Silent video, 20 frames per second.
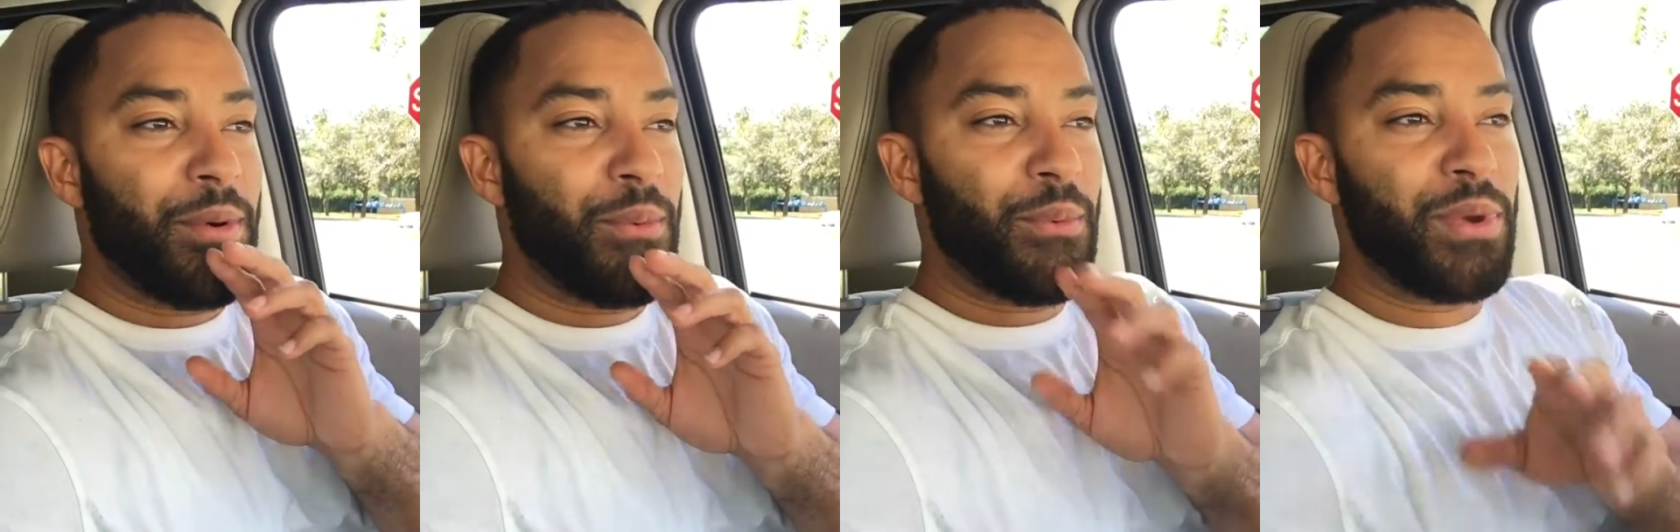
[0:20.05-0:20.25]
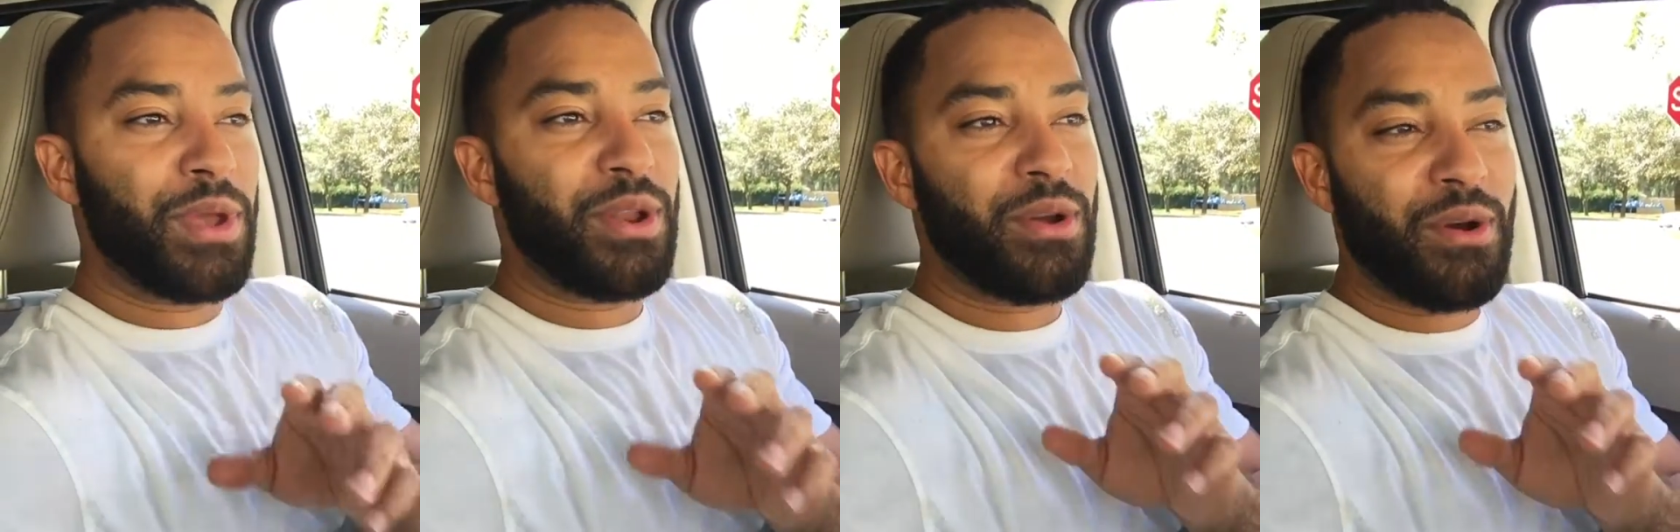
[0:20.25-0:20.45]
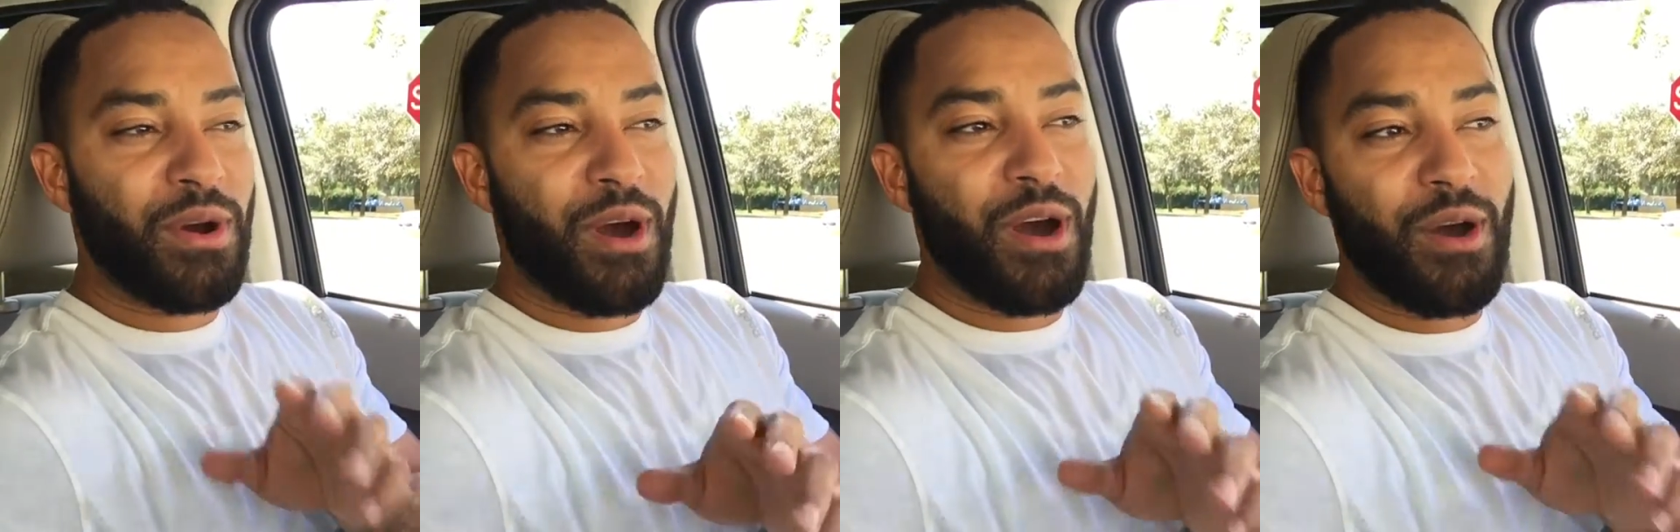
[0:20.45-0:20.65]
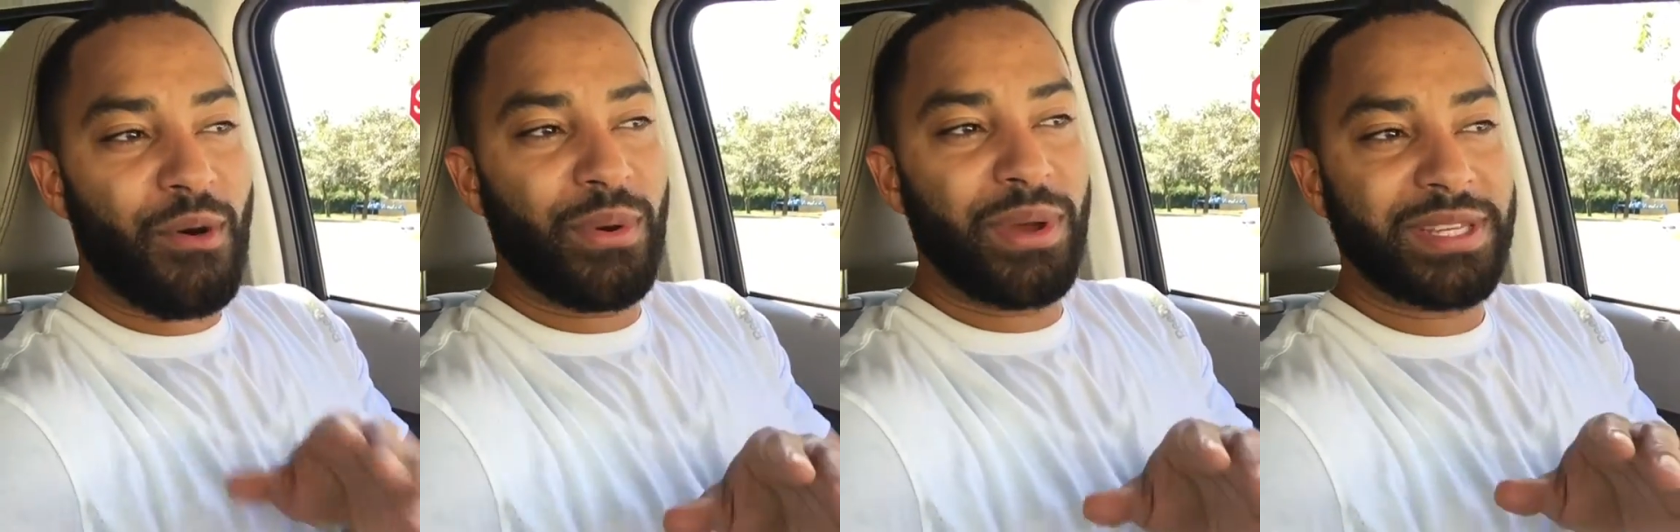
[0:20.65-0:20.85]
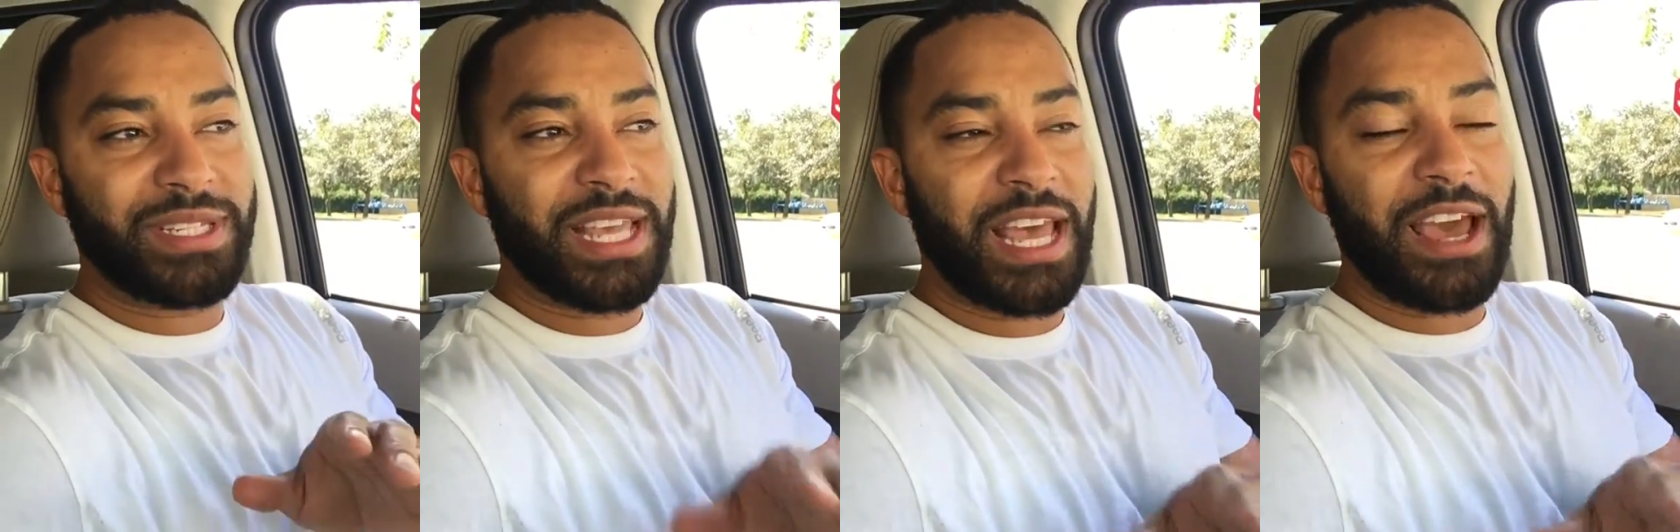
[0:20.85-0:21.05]
we don't
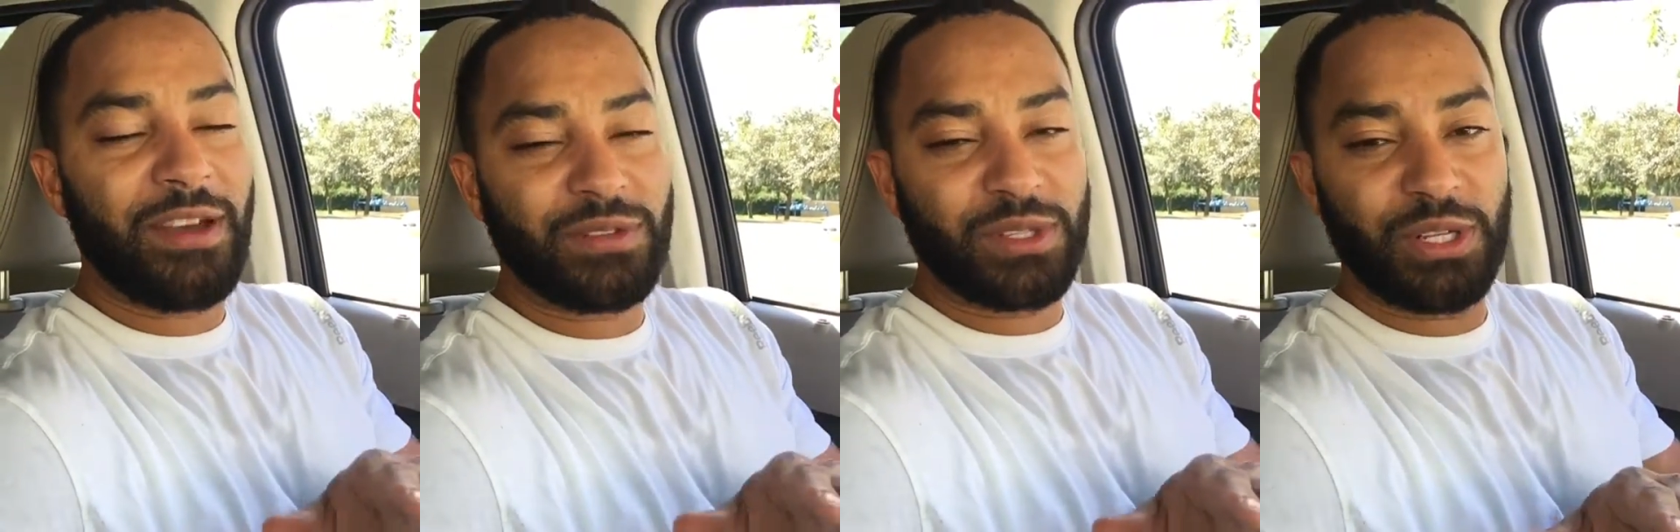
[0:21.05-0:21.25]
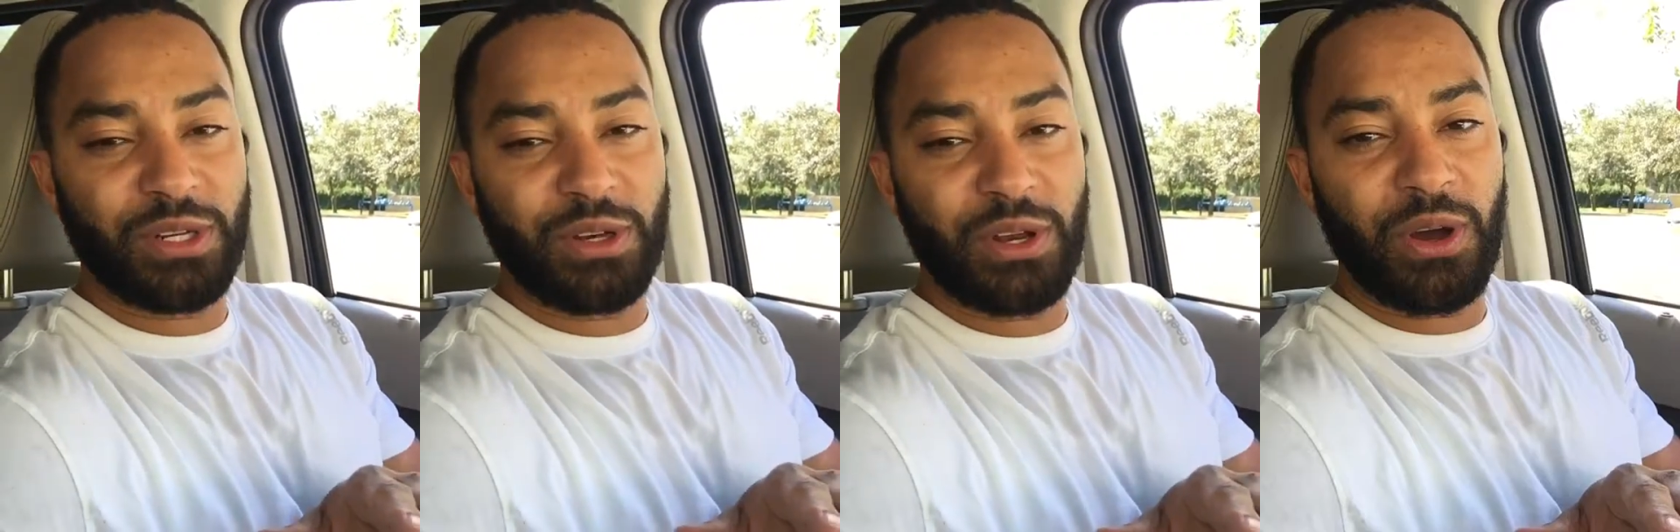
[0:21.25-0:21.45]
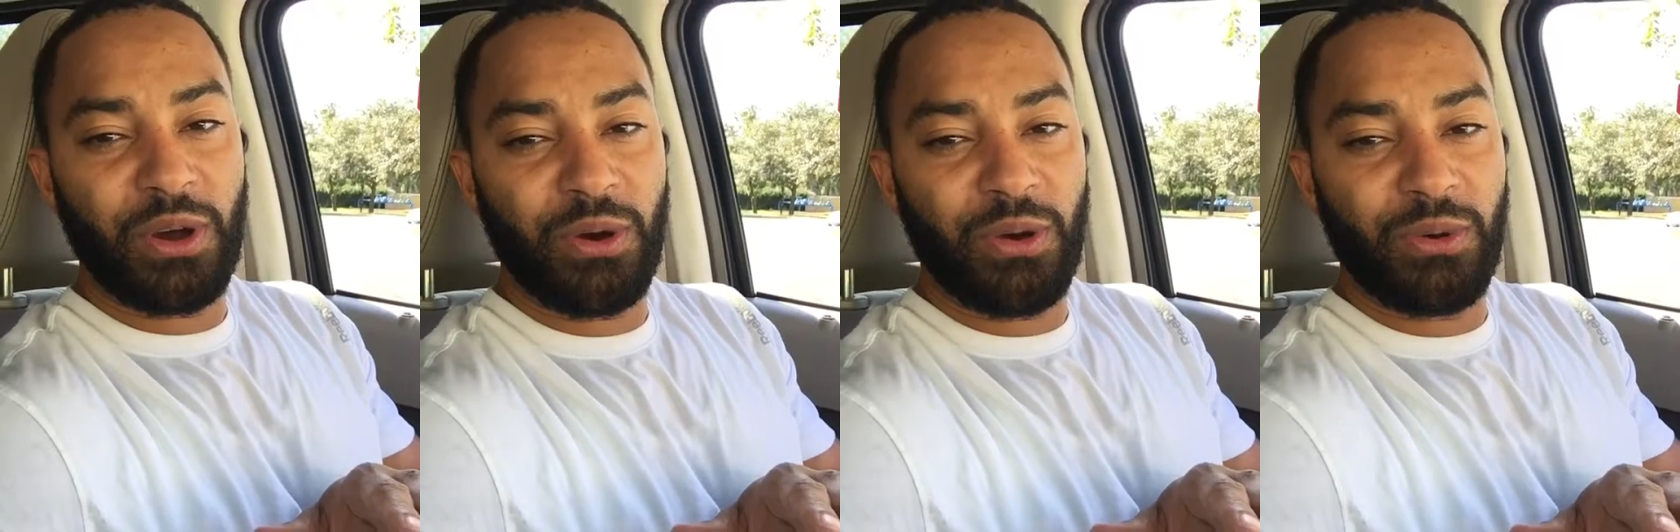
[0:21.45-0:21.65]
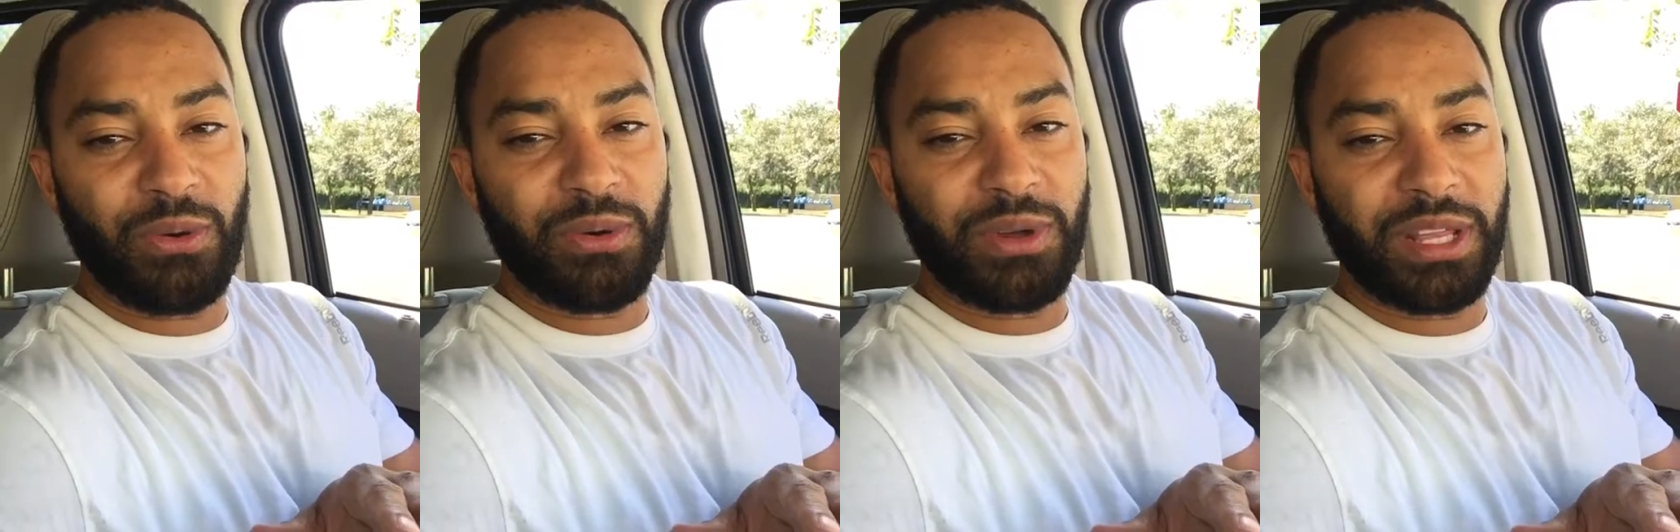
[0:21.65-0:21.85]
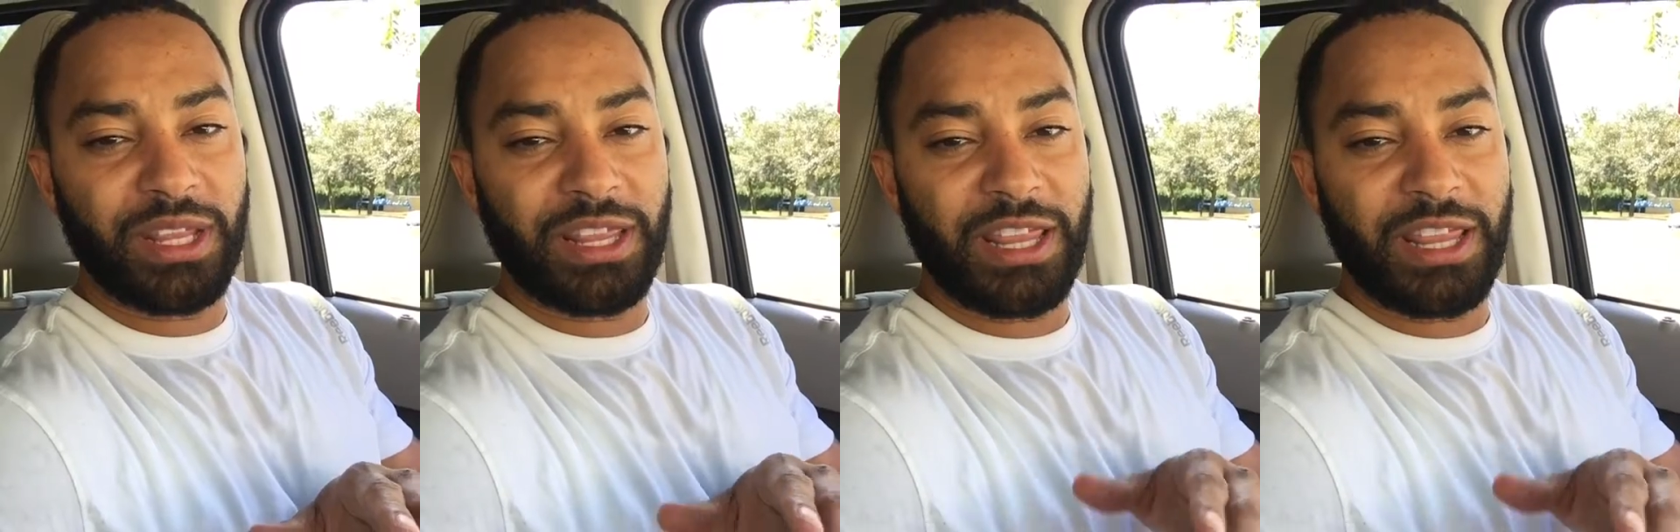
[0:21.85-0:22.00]
always have to know